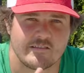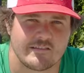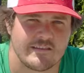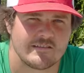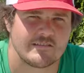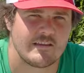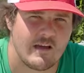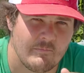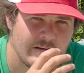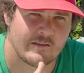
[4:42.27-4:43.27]
Like it says it,
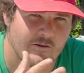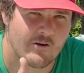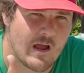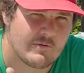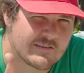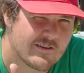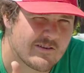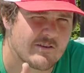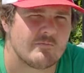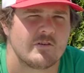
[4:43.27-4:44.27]
I'm in the Grand Rapids
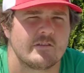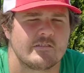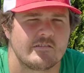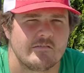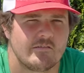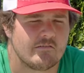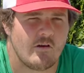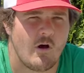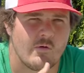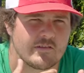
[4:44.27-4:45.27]
area, but. It,
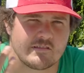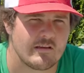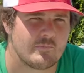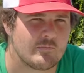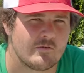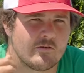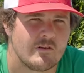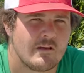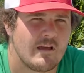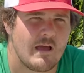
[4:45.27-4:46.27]
always have people,
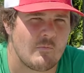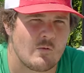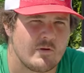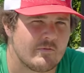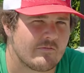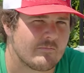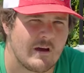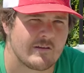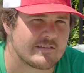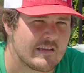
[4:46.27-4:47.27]
have more people from
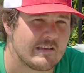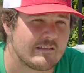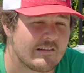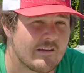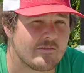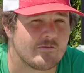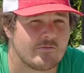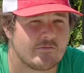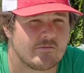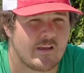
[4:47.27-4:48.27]
out of state than I
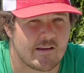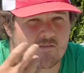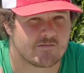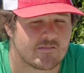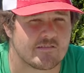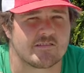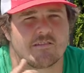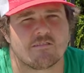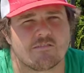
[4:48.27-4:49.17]
do actually in the state.